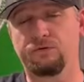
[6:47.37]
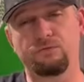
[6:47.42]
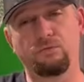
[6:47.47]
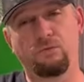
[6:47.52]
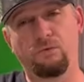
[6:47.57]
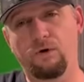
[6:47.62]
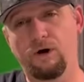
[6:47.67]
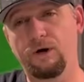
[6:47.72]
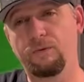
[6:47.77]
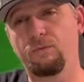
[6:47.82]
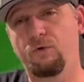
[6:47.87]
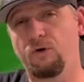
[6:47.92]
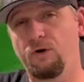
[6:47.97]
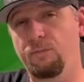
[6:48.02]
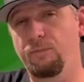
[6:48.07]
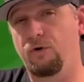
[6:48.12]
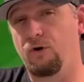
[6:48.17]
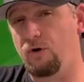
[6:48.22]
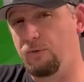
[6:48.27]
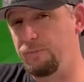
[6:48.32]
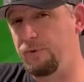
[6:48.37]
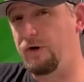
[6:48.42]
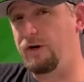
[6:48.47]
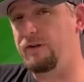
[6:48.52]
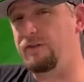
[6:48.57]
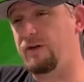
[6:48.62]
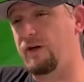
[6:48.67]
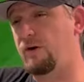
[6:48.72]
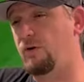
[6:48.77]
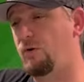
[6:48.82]
One more ball
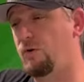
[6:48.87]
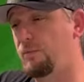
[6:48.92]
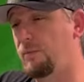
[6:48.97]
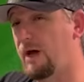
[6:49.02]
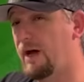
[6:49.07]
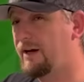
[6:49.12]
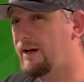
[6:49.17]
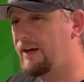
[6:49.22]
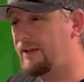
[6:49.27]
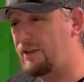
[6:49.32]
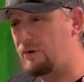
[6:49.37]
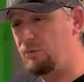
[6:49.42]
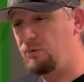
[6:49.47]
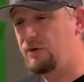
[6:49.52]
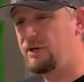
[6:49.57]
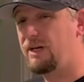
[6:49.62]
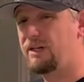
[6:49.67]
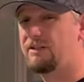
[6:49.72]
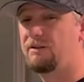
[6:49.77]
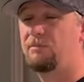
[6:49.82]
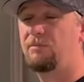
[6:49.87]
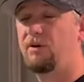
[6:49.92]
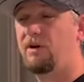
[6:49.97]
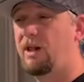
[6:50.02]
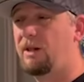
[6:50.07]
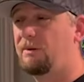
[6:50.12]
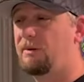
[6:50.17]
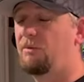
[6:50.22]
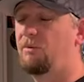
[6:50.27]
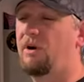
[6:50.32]
python holdback, and then we'll get to
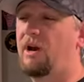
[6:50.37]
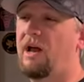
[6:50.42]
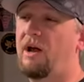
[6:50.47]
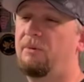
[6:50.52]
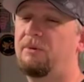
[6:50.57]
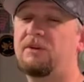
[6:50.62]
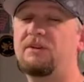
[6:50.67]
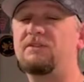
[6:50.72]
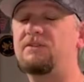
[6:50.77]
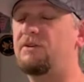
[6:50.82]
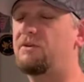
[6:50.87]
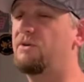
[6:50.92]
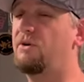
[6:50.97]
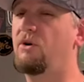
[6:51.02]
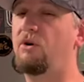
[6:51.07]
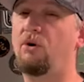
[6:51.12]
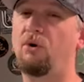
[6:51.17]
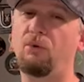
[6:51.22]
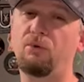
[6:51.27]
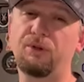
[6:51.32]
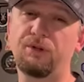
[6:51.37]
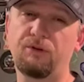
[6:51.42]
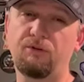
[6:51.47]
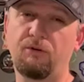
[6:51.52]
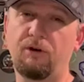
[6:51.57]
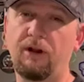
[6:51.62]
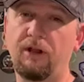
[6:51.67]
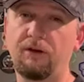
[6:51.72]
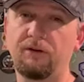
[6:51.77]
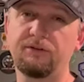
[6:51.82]
probably what I would consider the holy
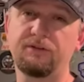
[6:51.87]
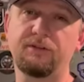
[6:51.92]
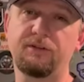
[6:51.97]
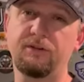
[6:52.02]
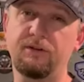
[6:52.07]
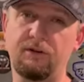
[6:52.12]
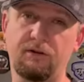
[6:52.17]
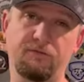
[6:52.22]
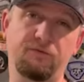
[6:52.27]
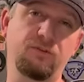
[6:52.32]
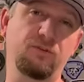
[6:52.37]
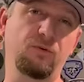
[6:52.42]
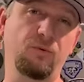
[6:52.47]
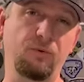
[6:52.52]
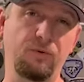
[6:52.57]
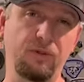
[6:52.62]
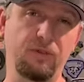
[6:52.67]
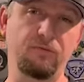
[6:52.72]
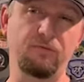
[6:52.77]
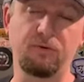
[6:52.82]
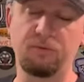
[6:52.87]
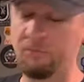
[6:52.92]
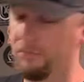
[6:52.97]
grails of the 23